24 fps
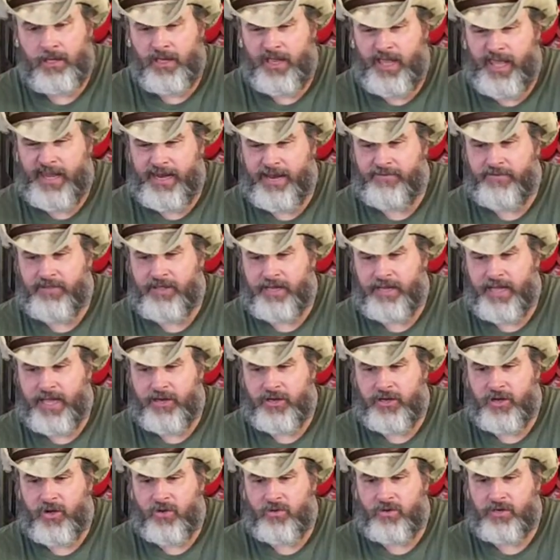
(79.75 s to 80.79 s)
And everything I
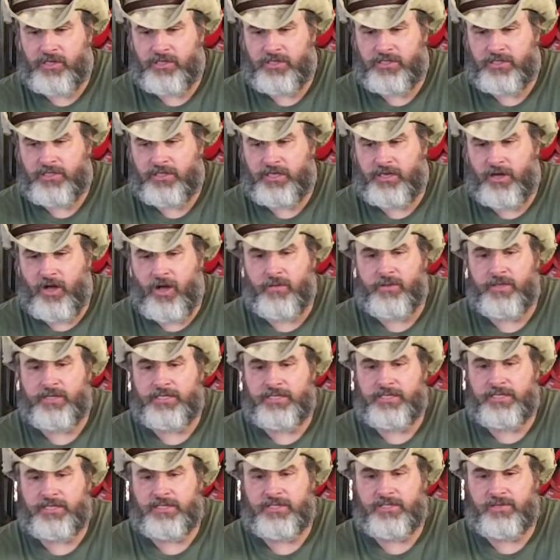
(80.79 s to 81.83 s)
noticed in all these
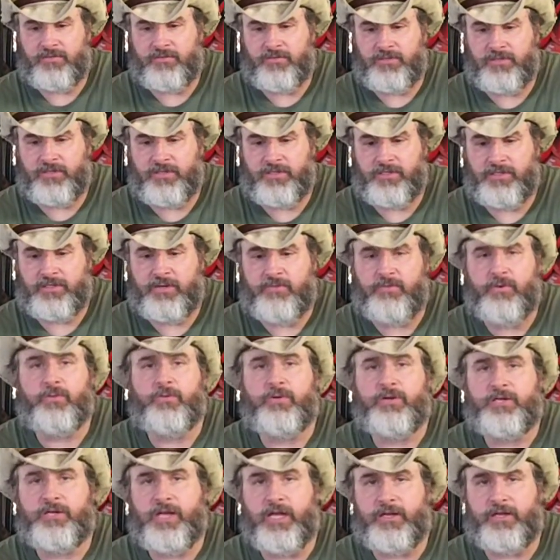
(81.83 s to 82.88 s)
systems is they were
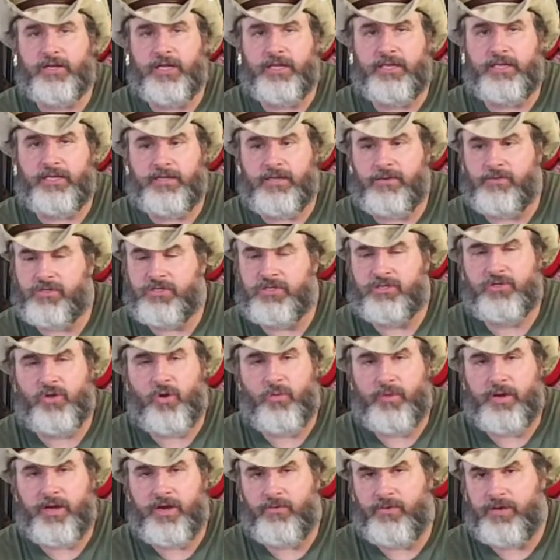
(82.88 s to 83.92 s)
redundant. There were so
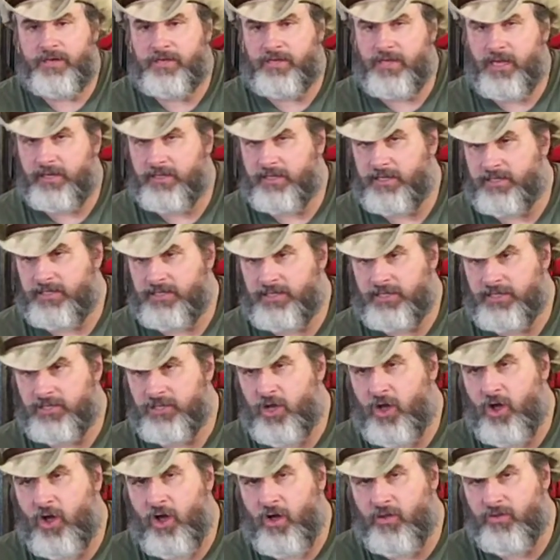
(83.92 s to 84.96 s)
many redundancies
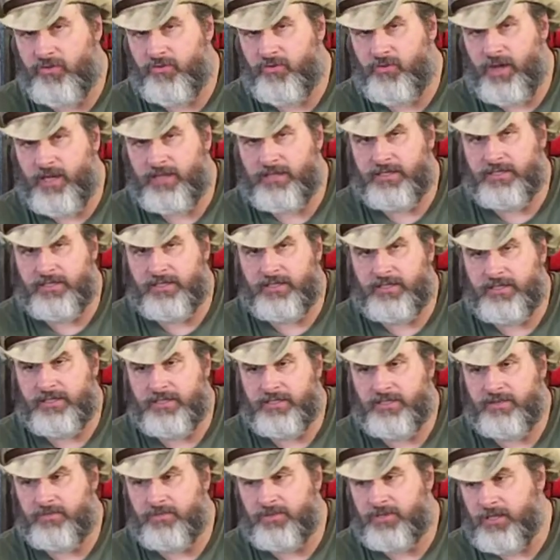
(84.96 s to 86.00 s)
all throughout the
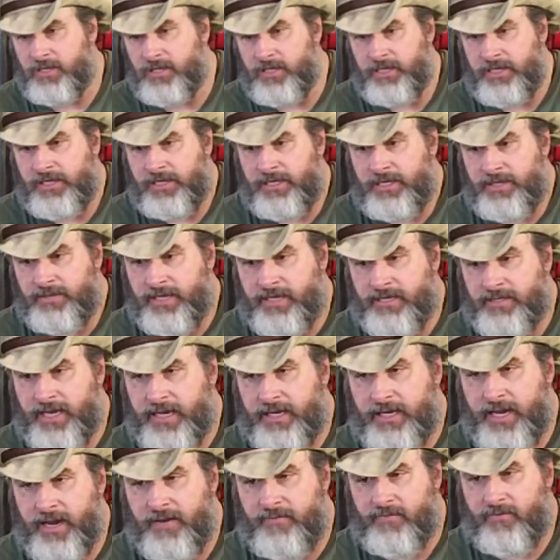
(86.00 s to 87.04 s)
systems that they
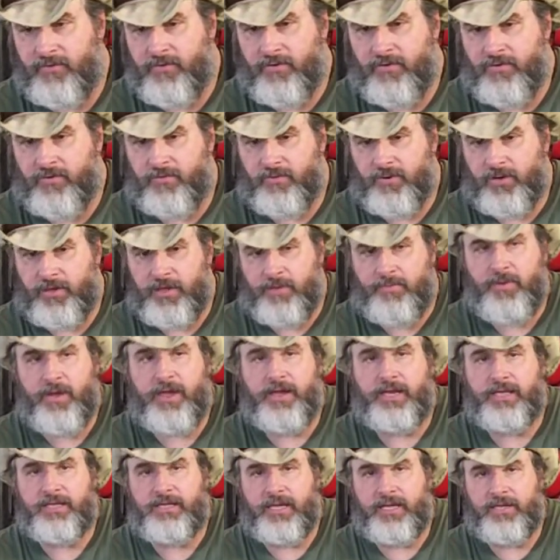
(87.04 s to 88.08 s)
never really
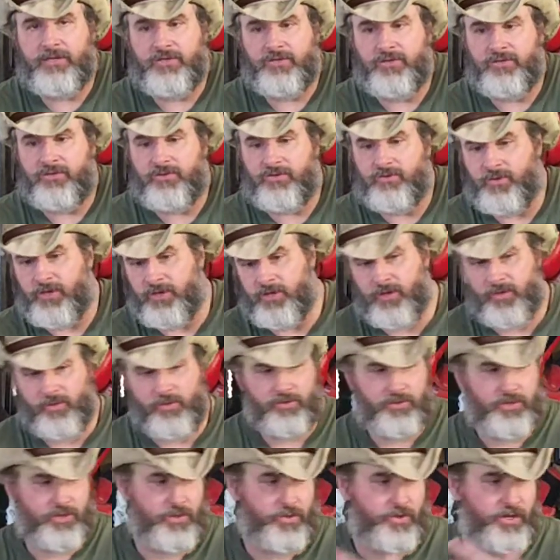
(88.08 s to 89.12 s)
paid attention to. What you
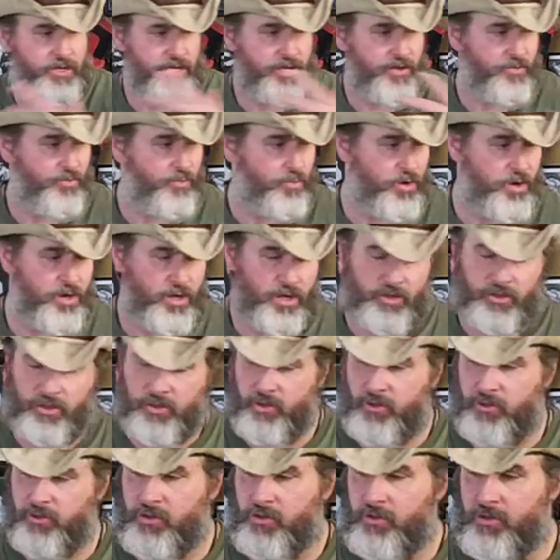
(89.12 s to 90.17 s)
were doing at one,
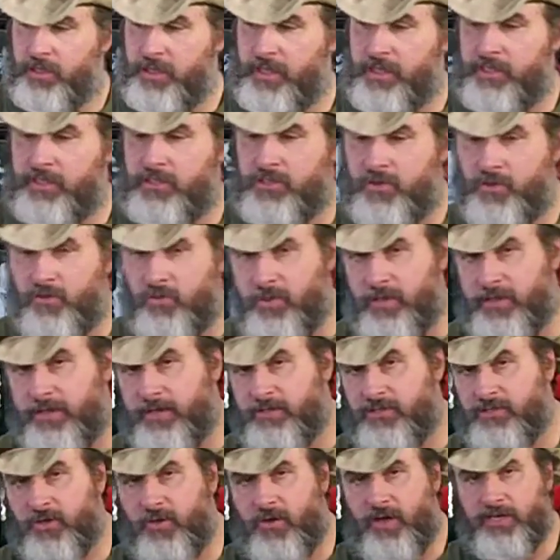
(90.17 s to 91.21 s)
you're doing at two, but
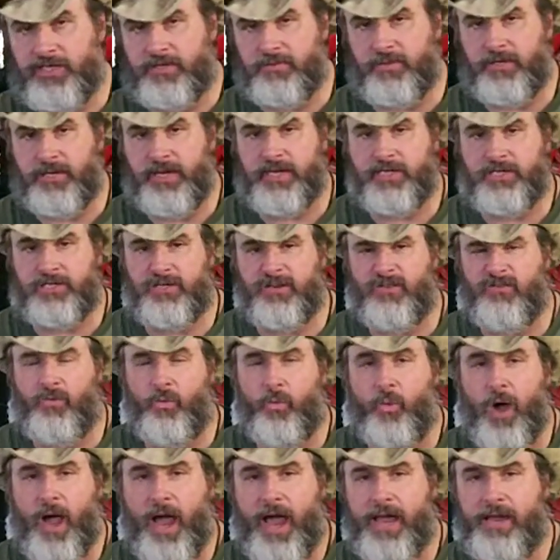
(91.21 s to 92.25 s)
there's no explanation of
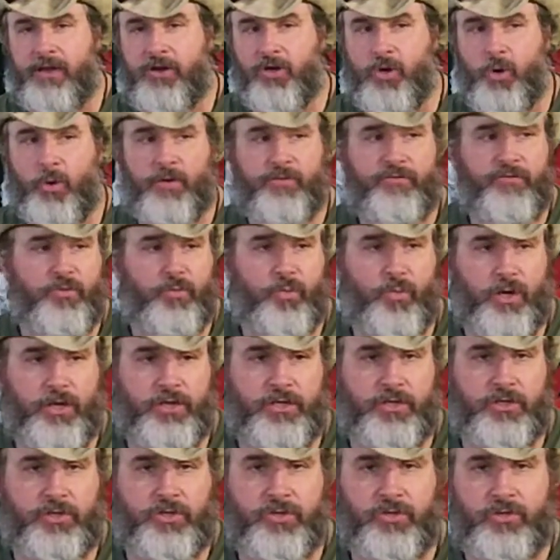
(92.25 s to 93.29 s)
why you're going from
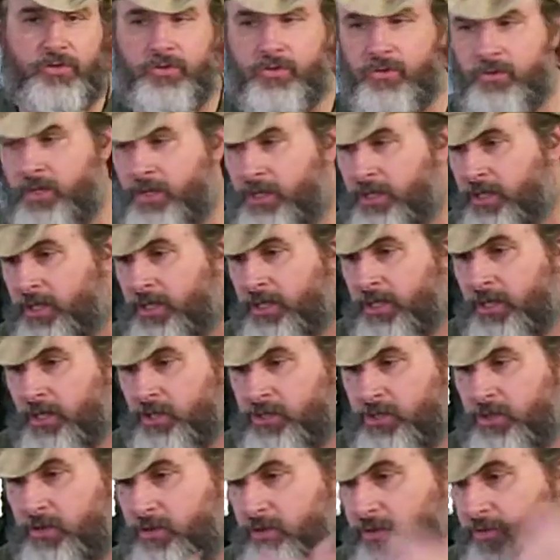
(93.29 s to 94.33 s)
1 to 2,
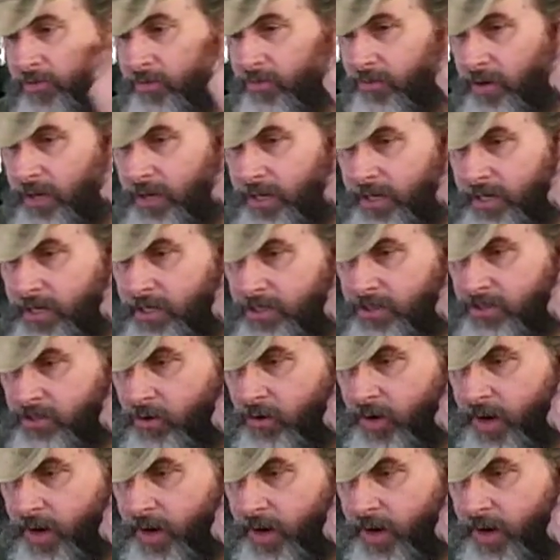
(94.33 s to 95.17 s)
2 to 3, so